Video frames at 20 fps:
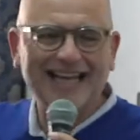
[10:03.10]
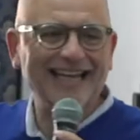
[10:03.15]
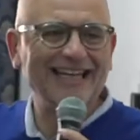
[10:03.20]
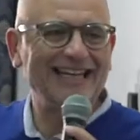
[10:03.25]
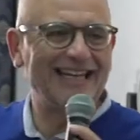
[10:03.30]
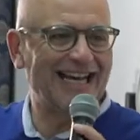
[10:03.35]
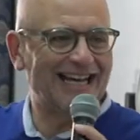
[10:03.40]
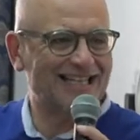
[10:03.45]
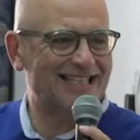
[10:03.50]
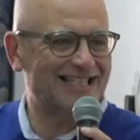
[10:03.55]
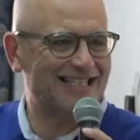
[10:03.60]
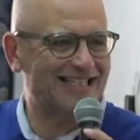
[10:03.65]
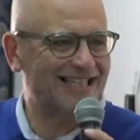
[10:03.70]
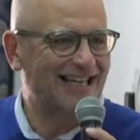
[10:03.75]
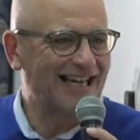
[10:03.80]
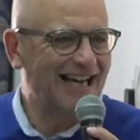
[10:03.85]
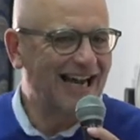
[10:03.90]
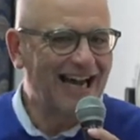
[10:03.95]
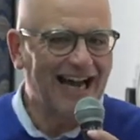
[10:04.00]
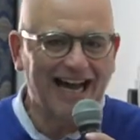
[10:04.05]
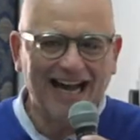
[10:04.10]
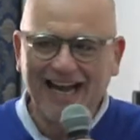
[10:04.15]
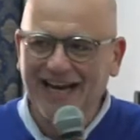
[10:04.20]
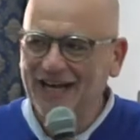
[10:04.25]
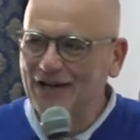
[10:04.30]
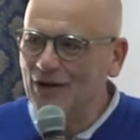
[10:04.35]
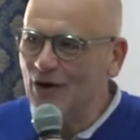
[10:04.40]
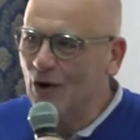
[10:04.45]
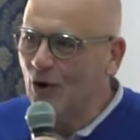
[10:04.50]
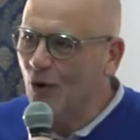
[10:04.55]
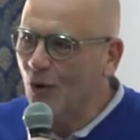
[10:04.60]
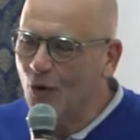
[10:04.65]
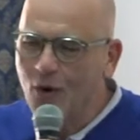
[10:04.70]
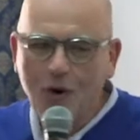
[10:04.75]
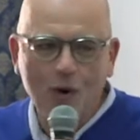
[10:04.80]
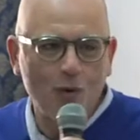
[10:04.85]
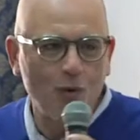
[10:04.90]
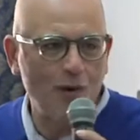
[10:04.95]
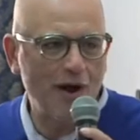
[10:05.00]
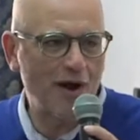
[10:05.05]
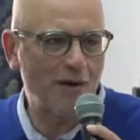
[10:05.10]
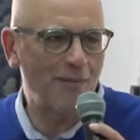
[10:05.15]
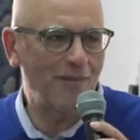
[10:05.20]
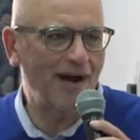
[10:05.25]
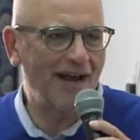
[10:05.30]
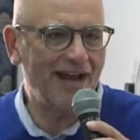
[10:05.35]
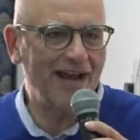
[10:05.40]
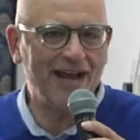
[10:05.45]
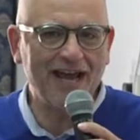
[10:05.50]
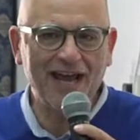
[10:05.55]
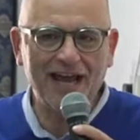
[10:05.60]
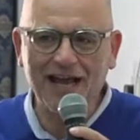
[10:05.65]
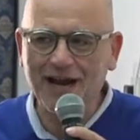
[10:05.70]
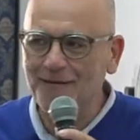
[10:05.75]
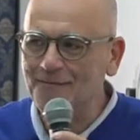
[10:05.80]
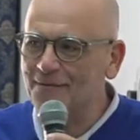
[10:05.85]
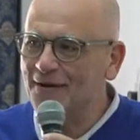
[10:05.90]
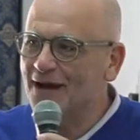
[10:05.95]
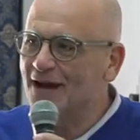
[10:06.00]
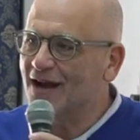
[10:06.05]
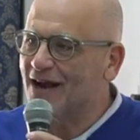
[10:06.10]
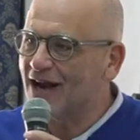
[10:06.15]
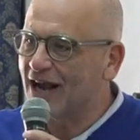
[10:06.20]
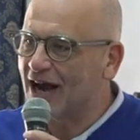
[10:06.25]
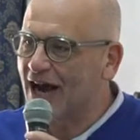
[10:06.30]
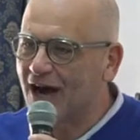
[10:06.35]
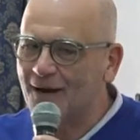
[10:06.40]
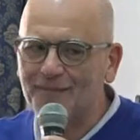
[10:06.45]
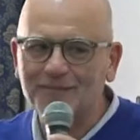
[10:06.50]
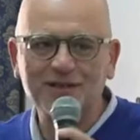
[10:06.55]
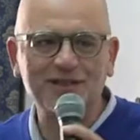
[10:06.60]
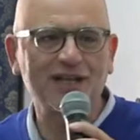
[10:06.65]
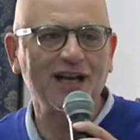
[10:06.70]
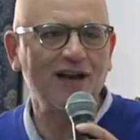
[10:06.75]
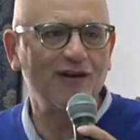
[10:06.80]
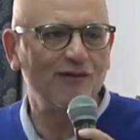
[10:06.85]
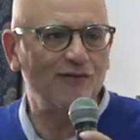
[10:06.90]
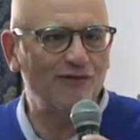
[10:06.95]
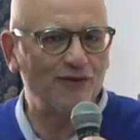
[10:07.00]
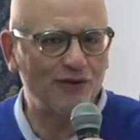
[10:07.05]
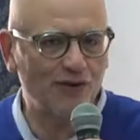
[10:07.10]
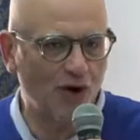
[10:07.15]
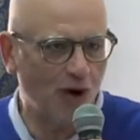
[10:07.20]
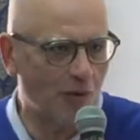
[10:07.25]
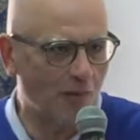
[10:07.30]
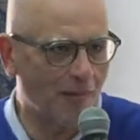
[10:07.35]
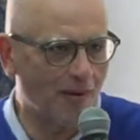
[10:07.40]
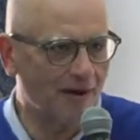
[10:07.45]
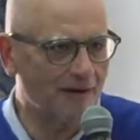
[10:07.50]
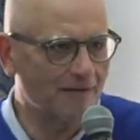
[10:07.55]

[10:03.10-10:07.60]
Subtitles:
yes, I know where my help comes from.